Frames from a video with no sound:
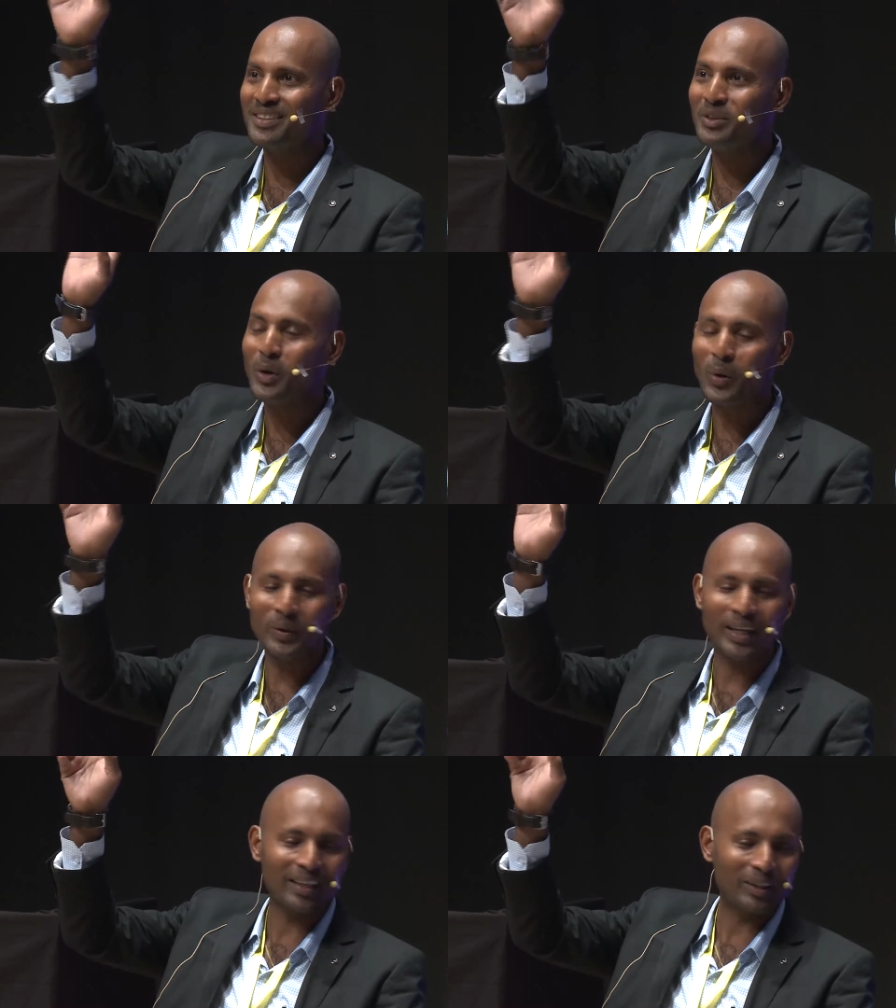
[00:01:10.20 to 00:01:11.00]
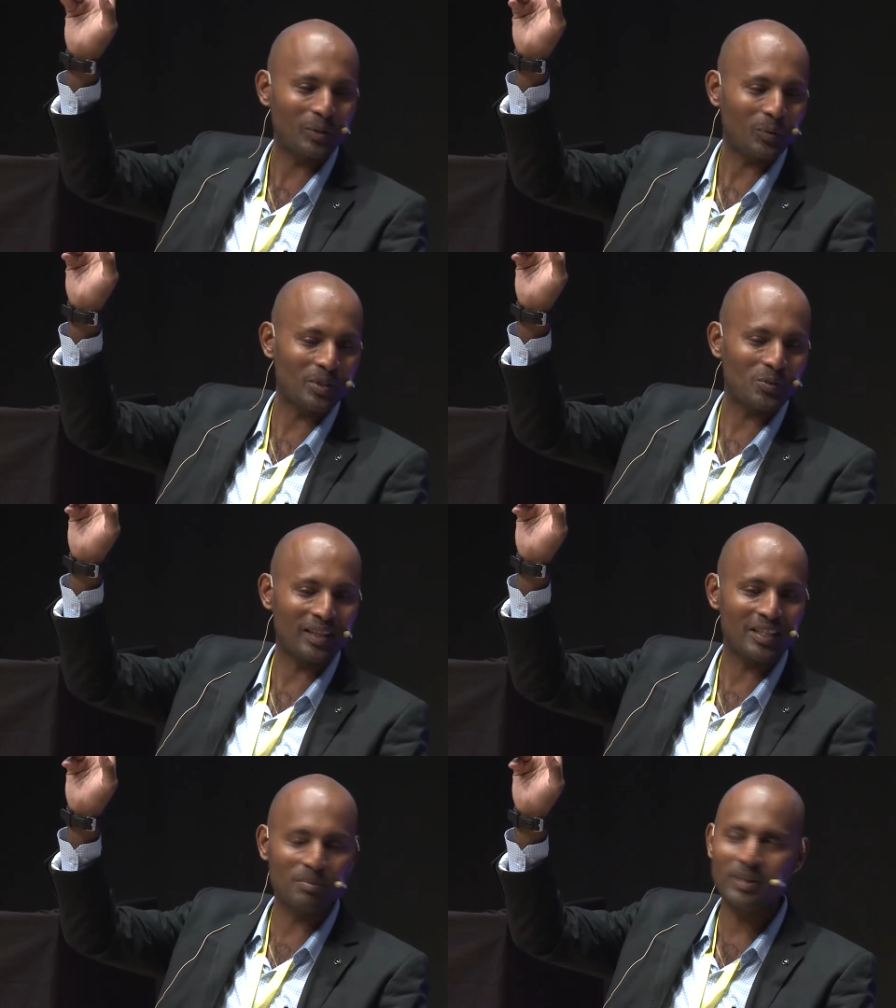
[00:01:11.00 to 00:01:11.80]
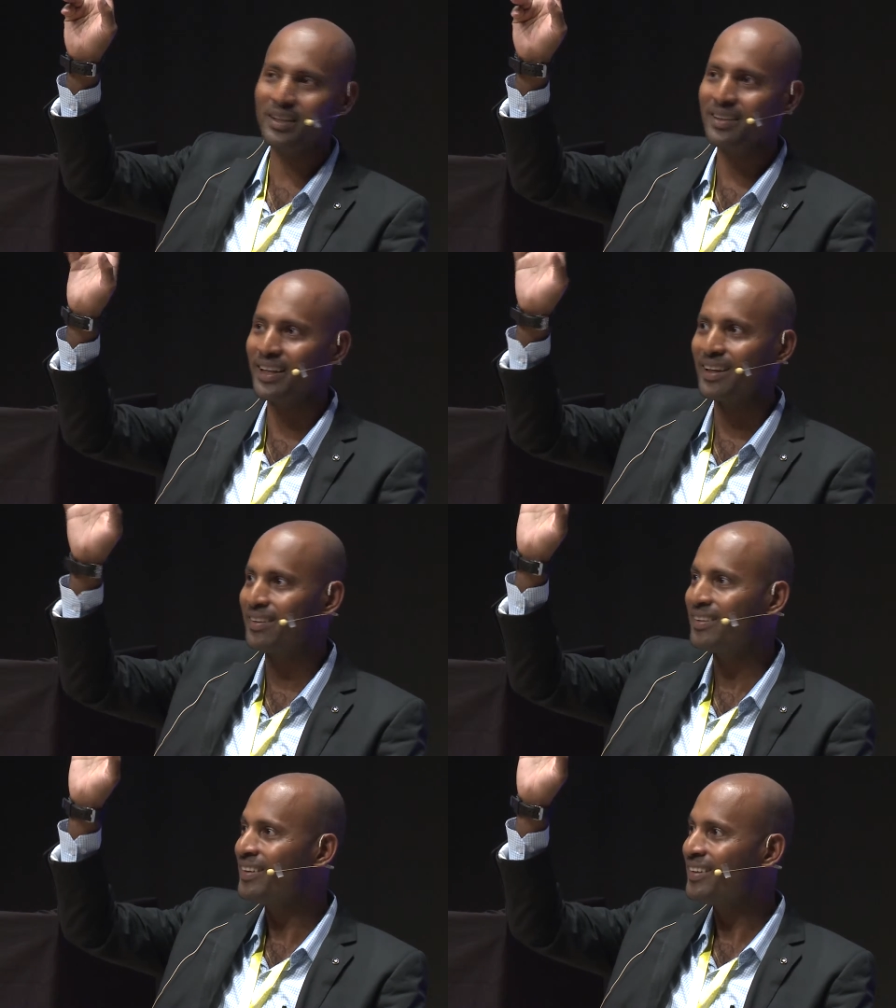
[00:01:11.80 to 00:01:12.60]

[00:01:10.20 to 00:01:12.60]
know that which one is me, they can